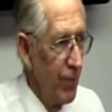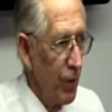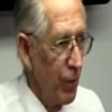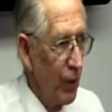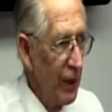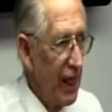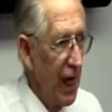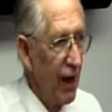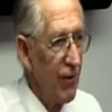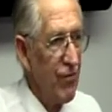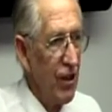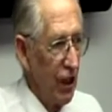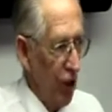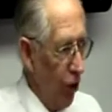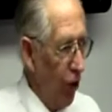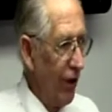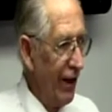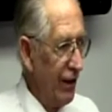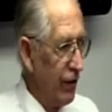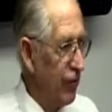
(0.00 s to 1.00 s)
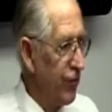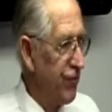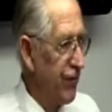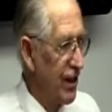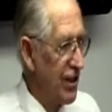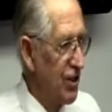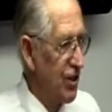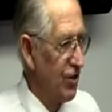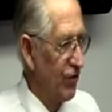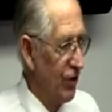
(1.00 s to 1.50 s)
We have the oil
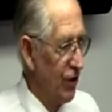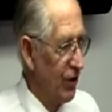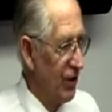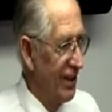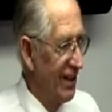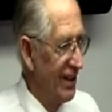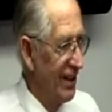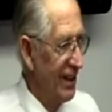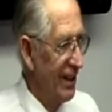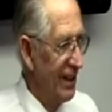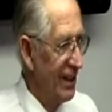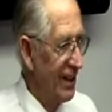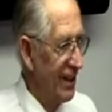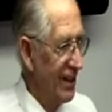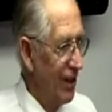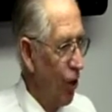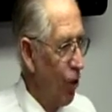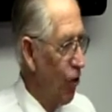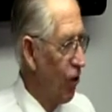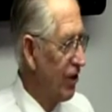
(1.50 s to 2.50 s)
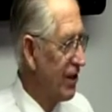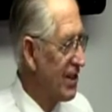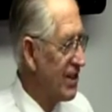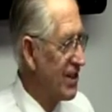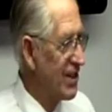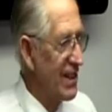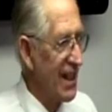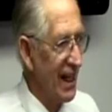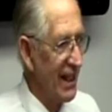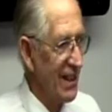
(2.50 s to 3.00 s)
festival in
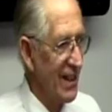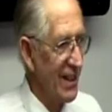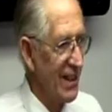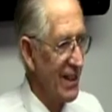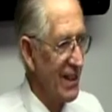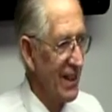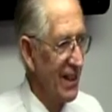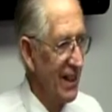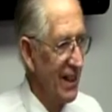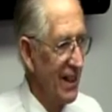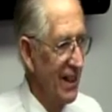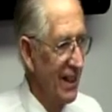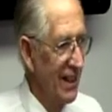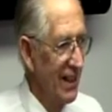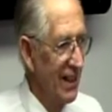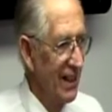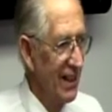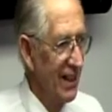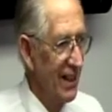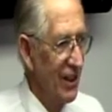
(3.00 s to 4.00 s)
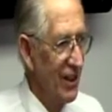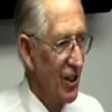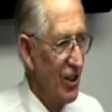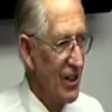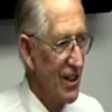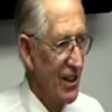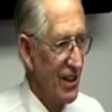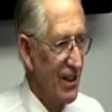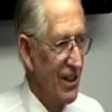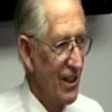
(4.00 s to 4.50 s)
Hawkins, Texas,
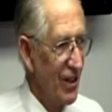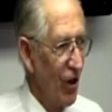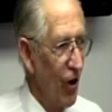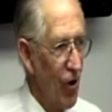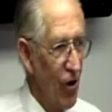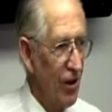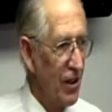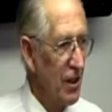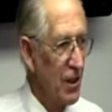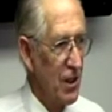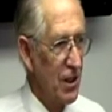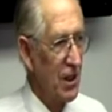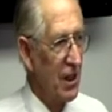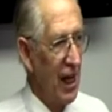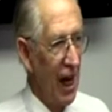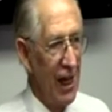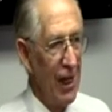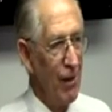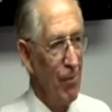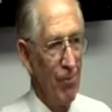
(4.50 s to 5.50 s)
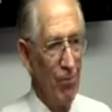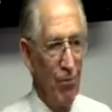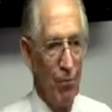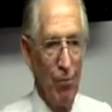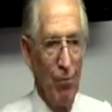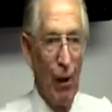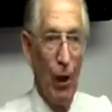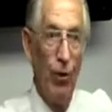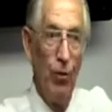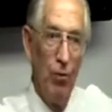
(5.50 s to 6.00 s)
because Hawkins came
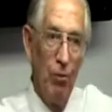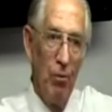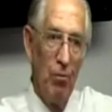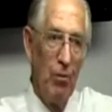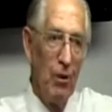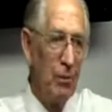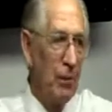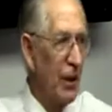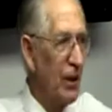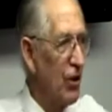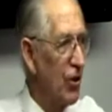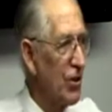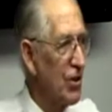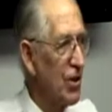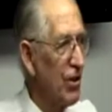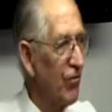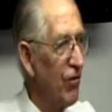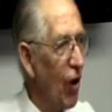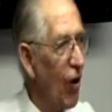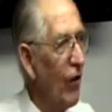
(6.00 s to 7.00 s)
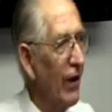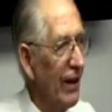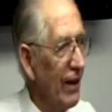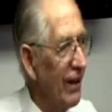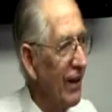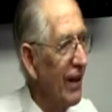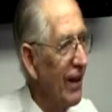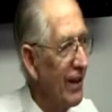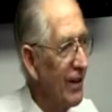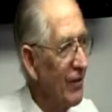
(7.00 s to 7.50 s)
bloomed because of
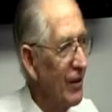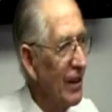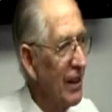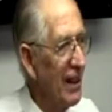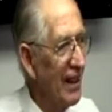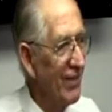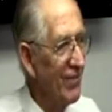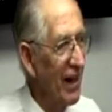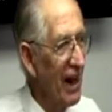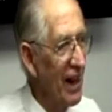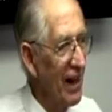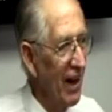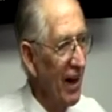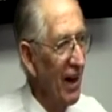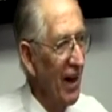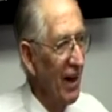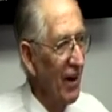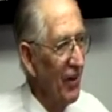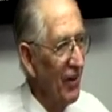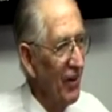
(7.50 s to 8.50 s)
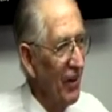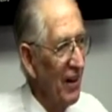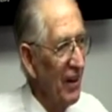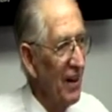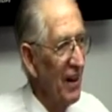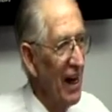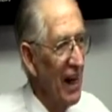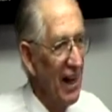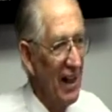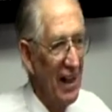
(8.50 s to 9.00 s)
oil. We found a lot of oil
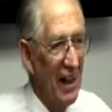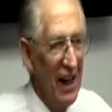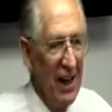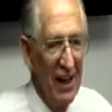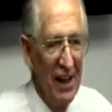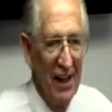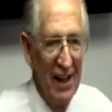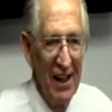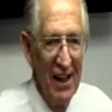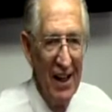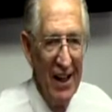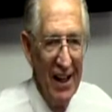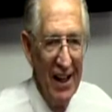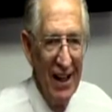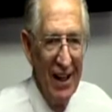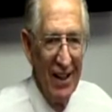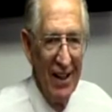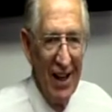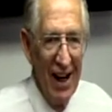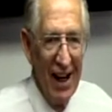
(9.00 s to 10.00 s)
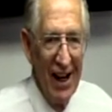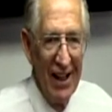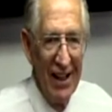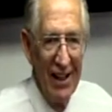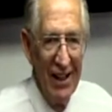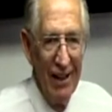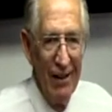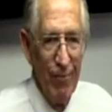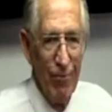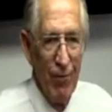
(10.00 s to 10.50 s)
down in that area, right?
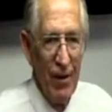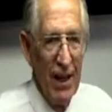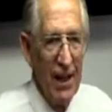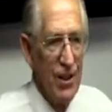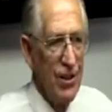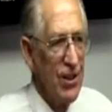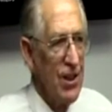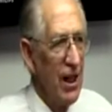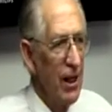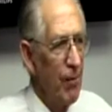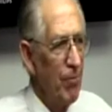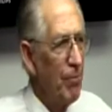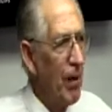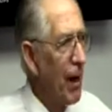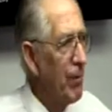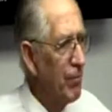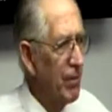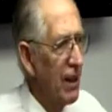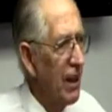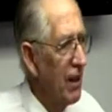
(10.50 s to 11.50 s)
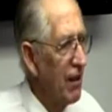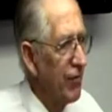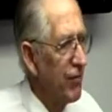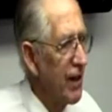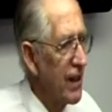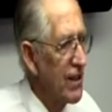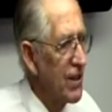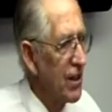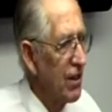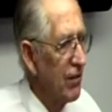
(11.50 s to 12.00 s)
There's the pumpkin
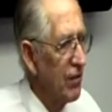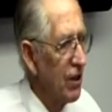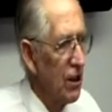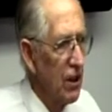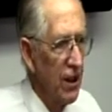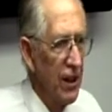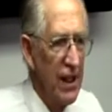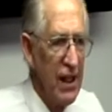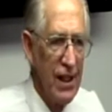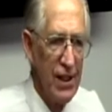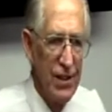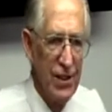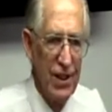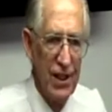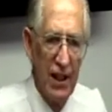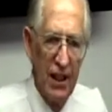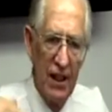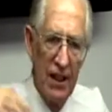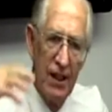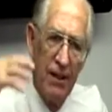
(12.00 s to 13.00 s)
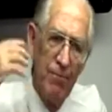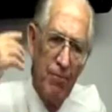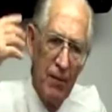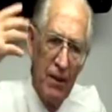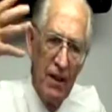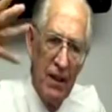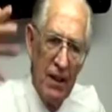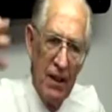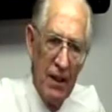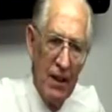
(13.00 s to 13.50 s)
festival. There's the,
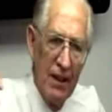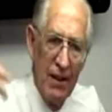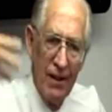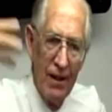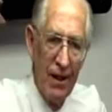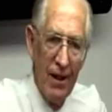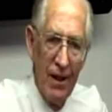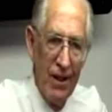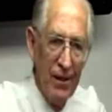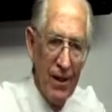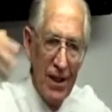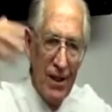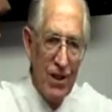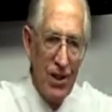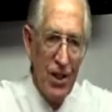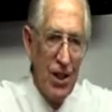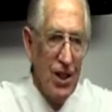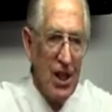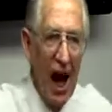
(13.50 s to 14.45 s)
you know, there's just